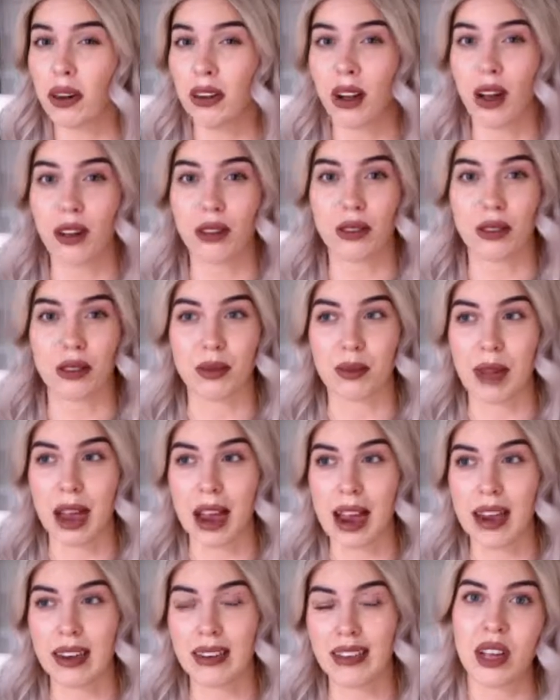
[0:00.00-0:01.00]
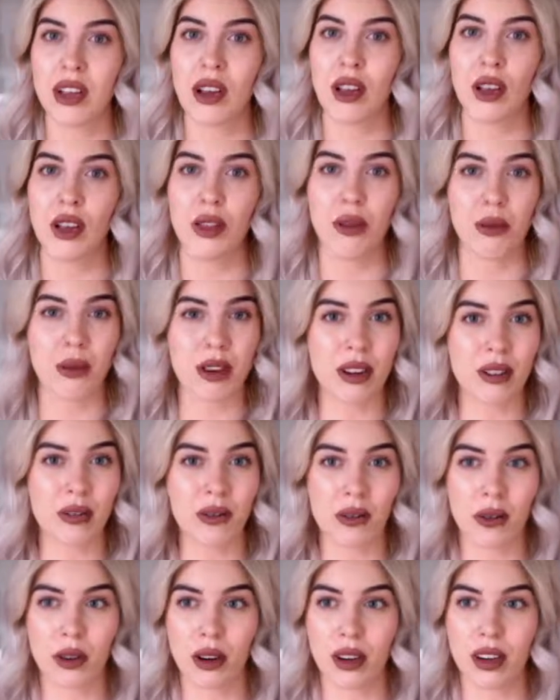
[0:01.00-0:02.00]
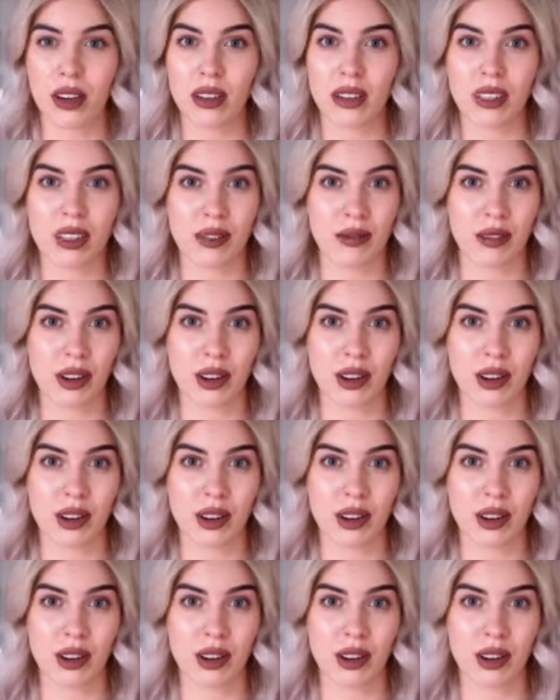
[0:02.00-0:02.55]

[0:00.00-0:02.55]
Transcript: colors max. 3 to 4 different